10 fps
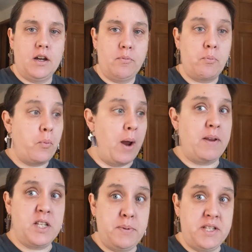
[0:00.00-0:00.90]
uh, I
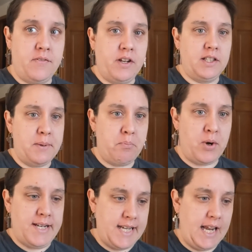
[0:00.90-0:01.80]
mean specifically
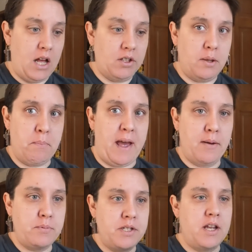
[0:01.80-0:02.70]
printing out the
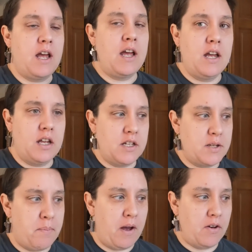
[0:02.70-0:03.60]
maps,
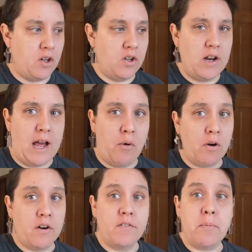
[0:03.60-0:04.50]
is about a good
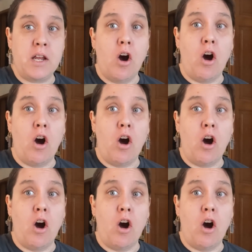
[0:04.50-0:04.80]
hour of me